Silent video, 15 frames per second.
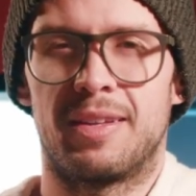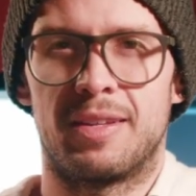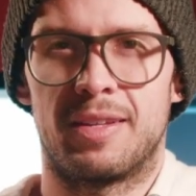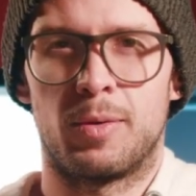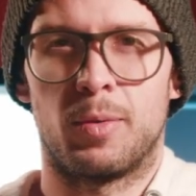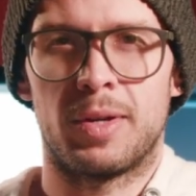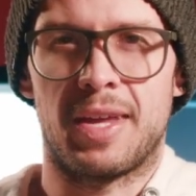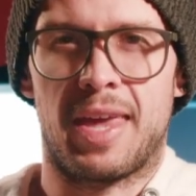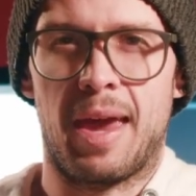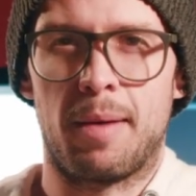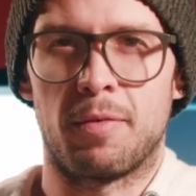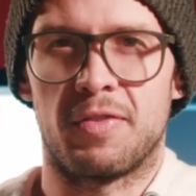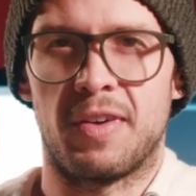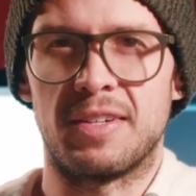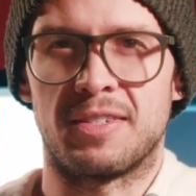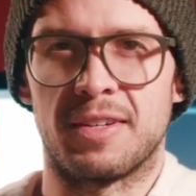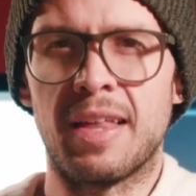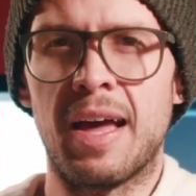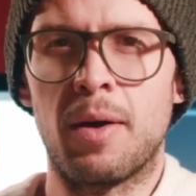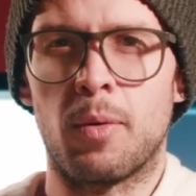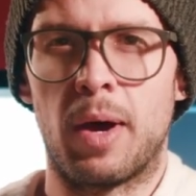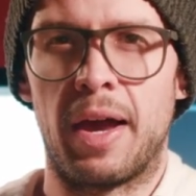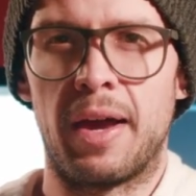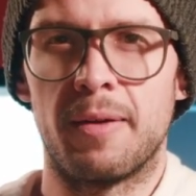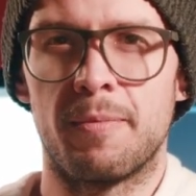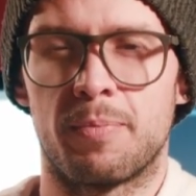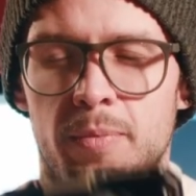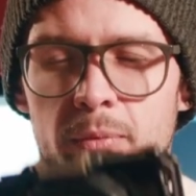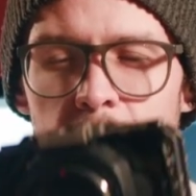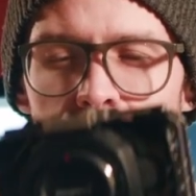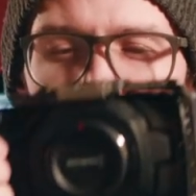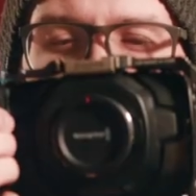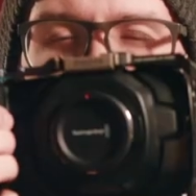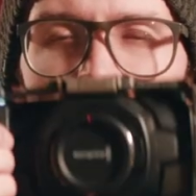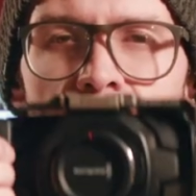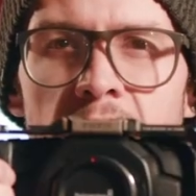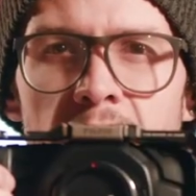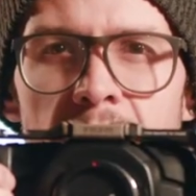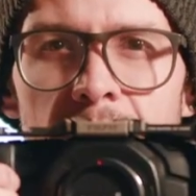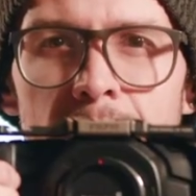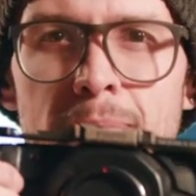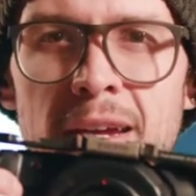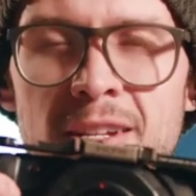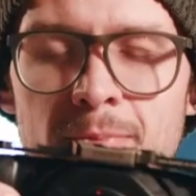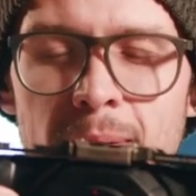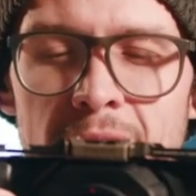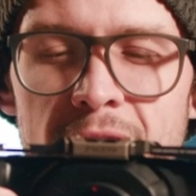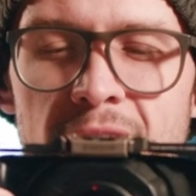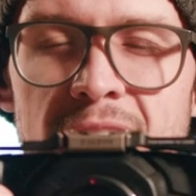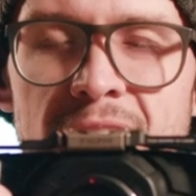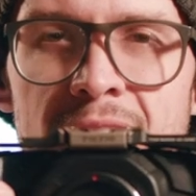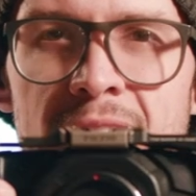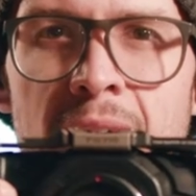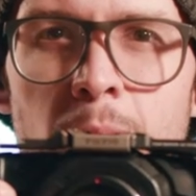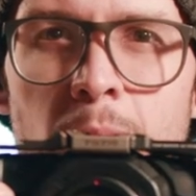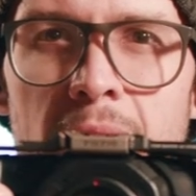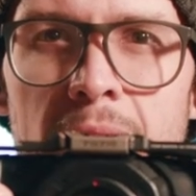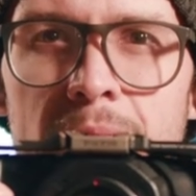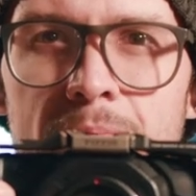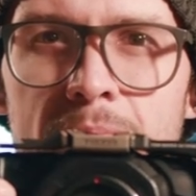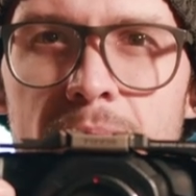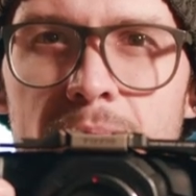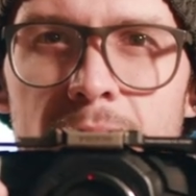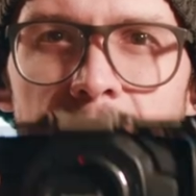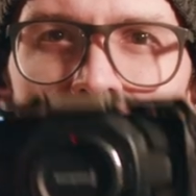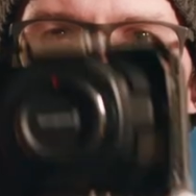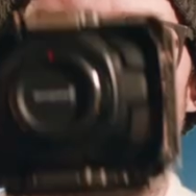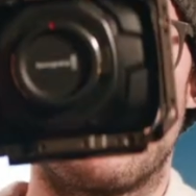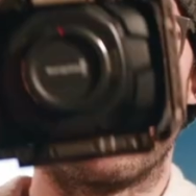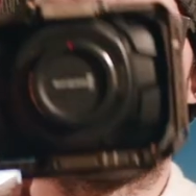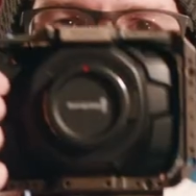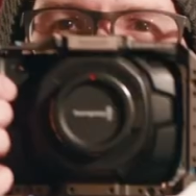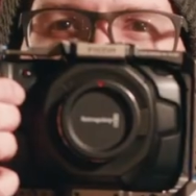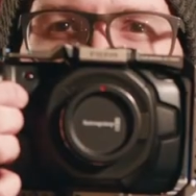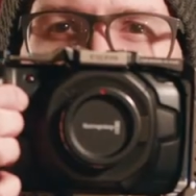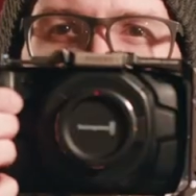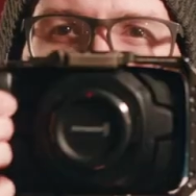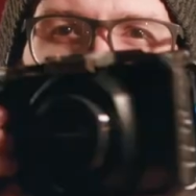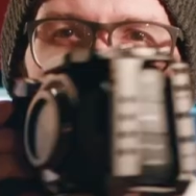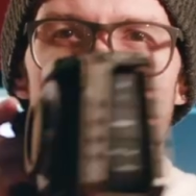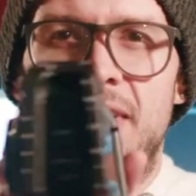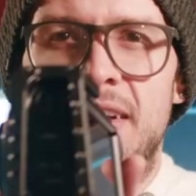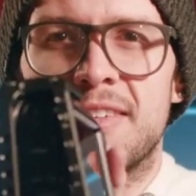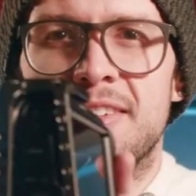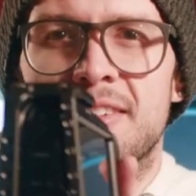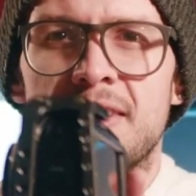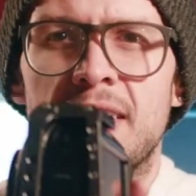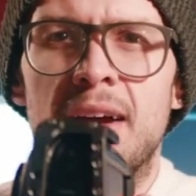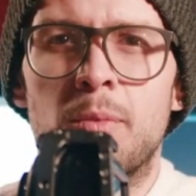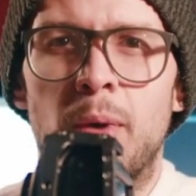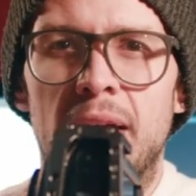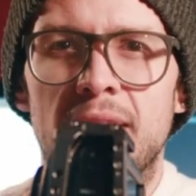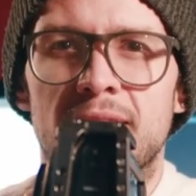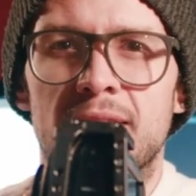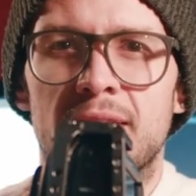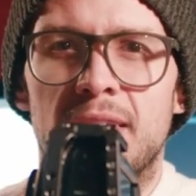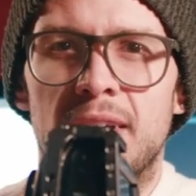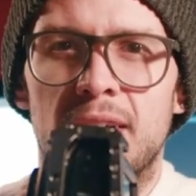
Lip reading: You want your camera facing that way with your base plate facing that way. This base plate faces sideways.